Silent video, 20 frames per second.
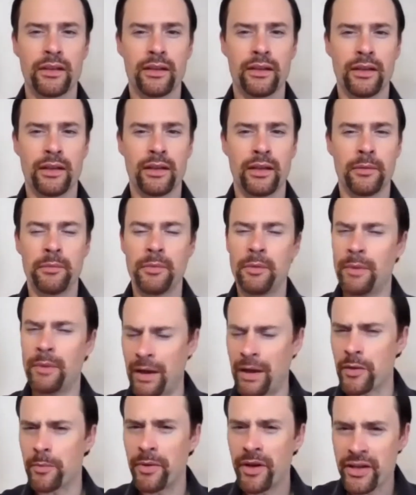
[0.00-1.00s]
um,
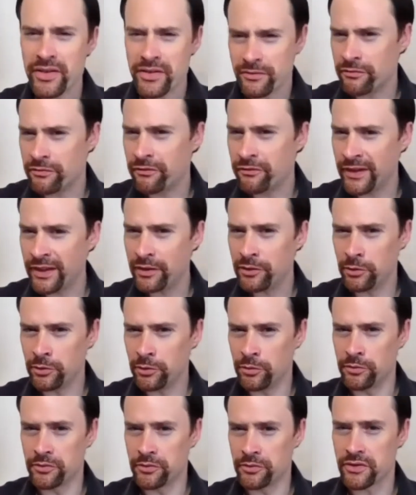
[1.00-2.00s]
how the person
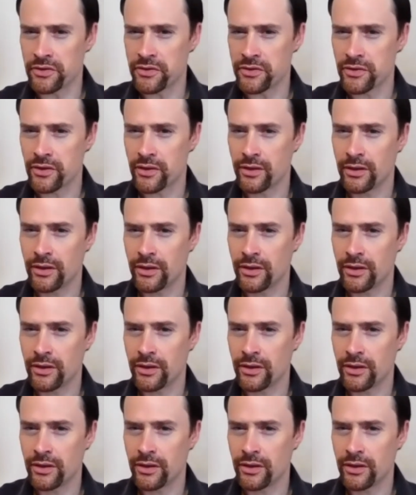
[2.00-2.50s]
feels